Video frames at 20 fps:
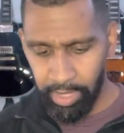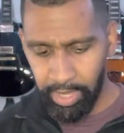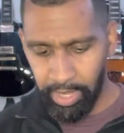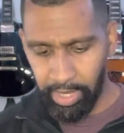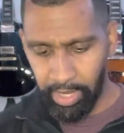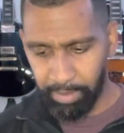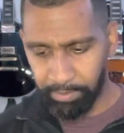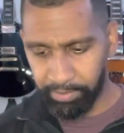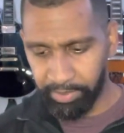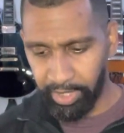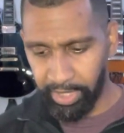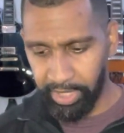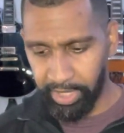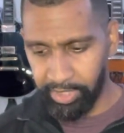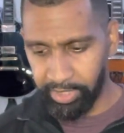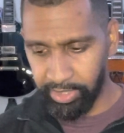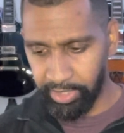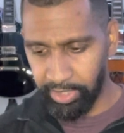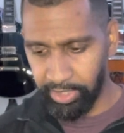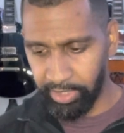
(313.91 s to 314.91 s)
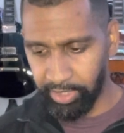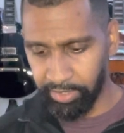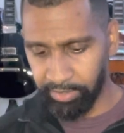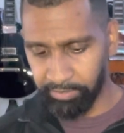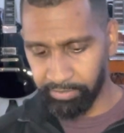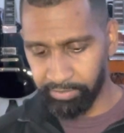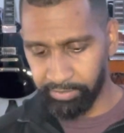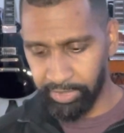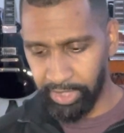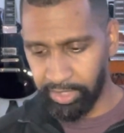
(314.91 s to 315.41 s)
and I'm playing
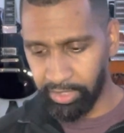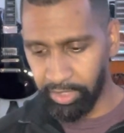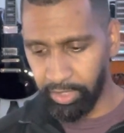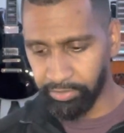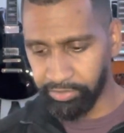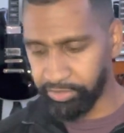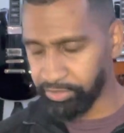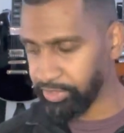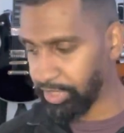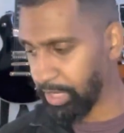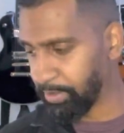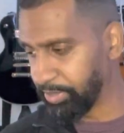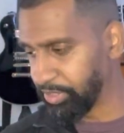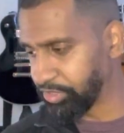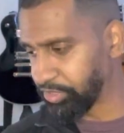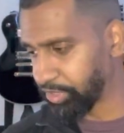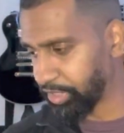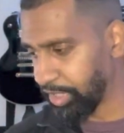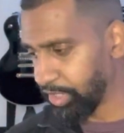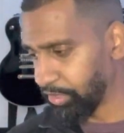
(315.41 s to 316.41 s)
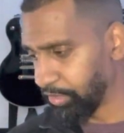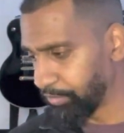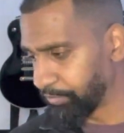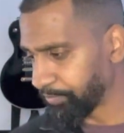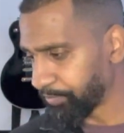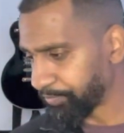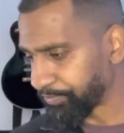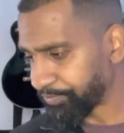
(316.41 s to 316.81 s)
that altered dominant scale,